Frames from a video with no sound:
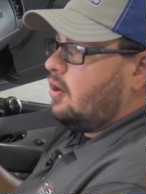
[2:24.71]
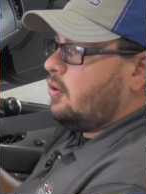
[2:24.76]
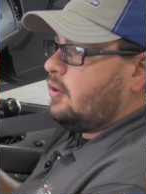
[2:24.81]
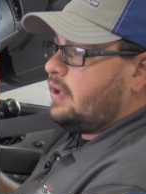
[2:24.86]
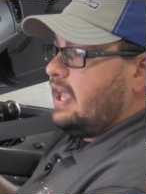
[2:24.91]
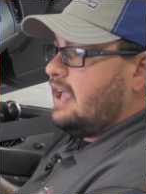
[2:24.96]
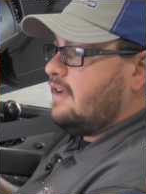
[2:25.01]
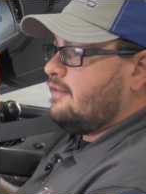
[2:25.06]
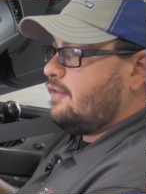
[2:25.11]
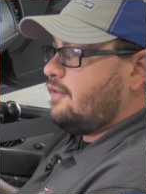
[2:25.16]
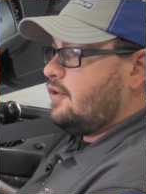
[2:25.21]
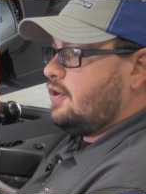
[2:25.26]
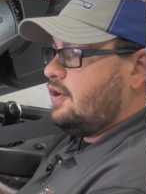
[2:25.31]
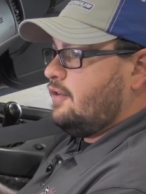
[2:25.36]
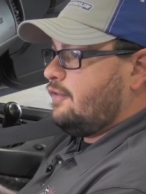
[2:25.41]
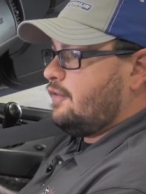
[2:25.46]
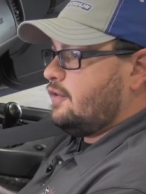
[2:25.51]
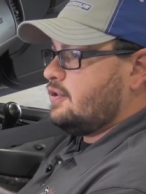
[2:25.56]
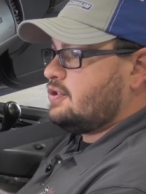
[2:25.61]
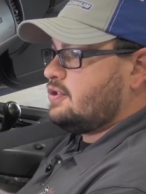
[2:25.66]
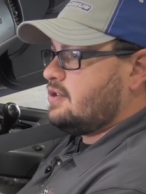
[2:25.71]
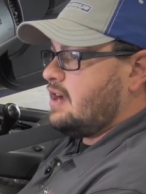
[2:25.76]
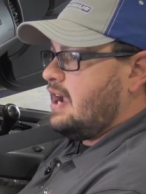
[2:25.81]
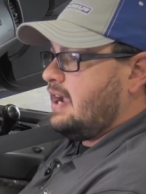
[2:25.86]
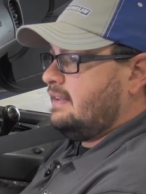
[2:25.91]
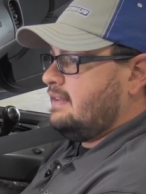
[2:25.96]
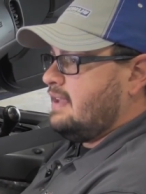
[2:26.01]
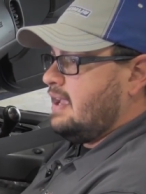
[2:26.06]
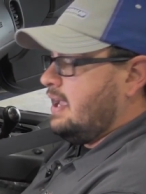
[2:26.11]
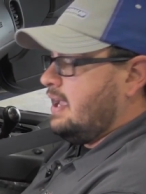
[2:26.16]
okay for your first
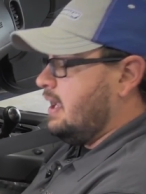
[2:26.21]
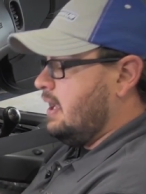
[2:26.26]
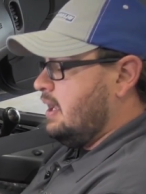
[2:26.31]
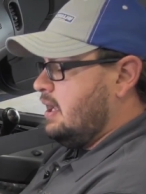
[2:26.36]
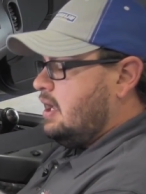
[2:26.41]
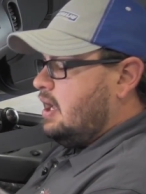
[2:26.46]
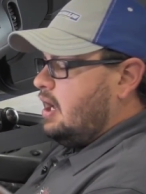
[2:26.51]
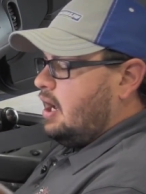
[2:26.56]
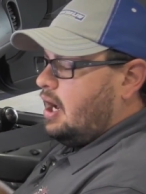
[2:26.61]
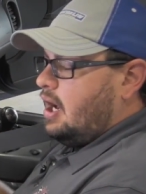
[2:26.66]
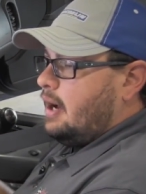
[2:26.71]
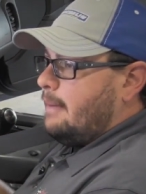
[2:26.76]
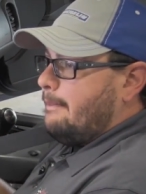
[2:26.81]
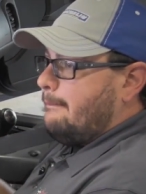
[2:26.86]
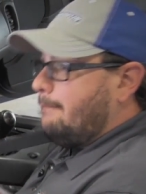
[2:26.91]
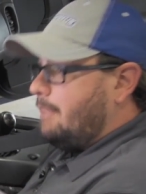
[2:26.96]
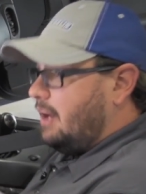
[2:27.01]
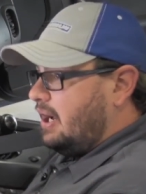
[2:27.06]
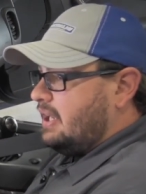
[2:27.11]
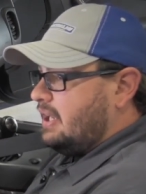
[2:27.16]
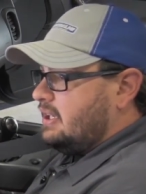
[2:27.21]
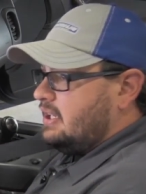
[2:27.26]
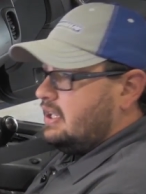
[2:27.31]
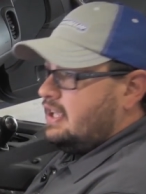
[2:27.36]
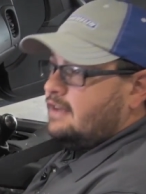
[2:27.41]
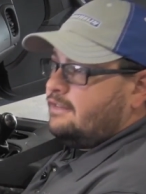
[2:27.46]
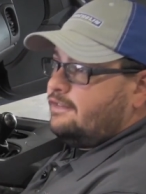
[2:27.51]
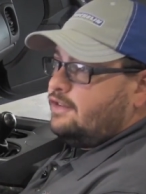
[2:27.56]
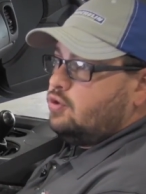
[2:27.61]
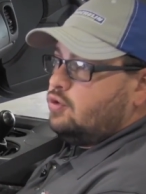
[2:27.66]
track day. But
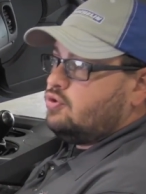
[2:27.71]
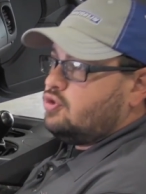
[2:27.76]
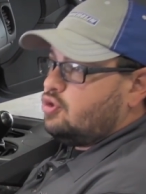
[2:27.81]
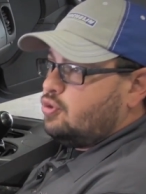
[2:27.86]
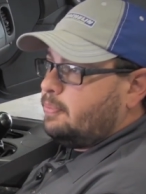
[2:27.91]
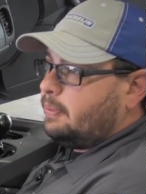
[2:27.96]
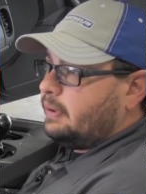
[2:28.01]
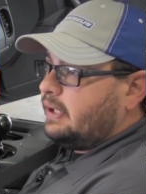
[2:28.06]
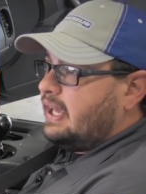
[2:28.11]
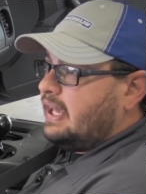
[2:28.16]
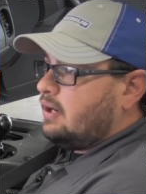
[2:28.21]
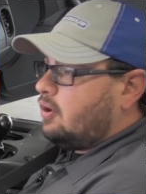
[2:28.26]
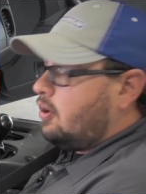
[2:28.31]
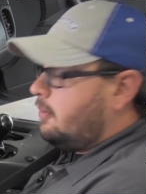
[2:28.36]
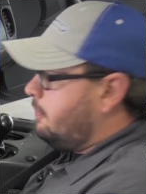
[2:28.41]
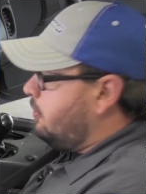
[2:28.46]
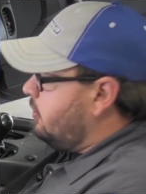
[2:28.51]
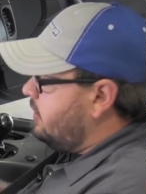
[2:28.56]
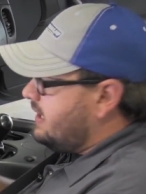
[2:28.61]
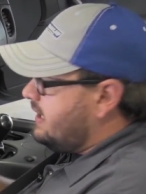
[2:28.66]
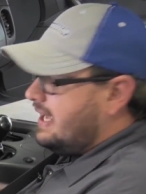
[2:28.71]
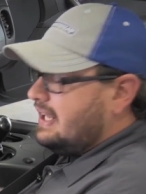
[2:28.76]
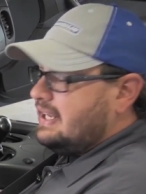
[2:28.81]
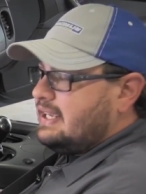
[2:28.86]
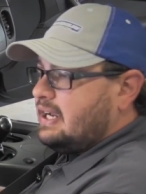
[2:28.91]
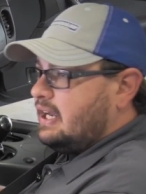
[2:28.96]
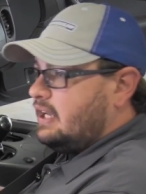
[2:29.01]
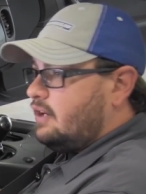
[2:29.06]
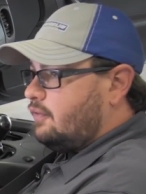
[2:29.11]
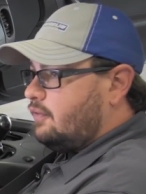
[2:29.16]
if you do plan on putting any
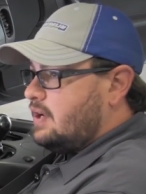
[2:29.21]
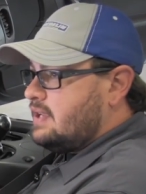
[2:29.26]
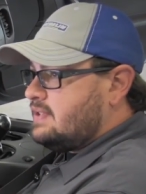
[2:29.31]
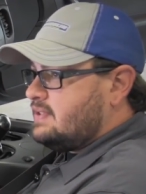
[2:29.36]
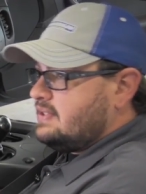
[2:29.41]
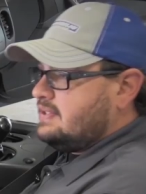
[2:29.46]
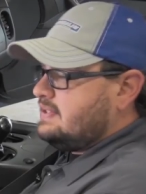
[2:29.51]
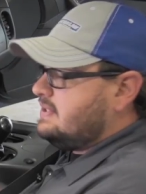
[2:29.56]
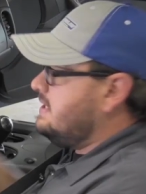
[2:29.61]
kind of racing